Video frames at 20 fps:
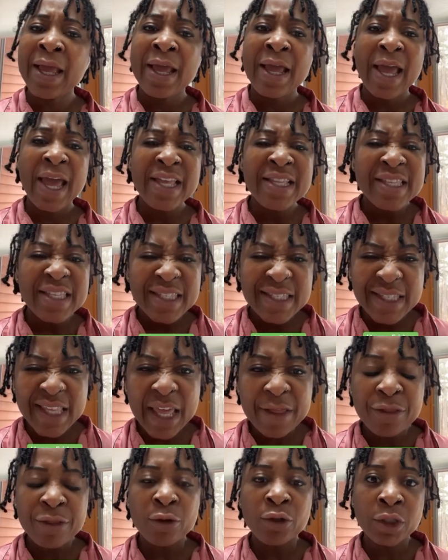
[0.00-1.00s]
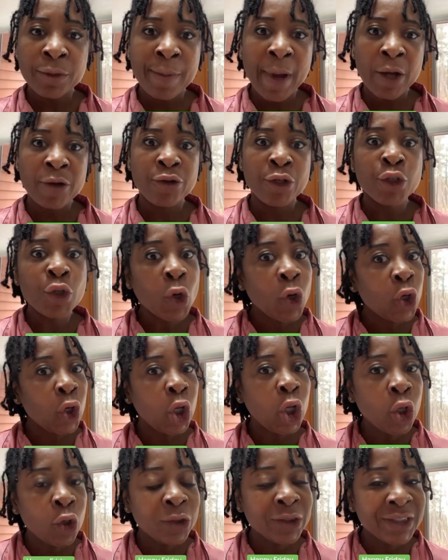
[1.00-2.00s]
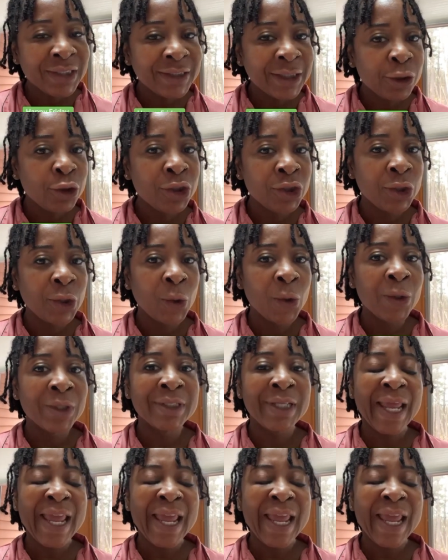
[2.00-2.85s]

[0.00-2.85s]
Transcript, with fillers: and set those boundaries, close those doors,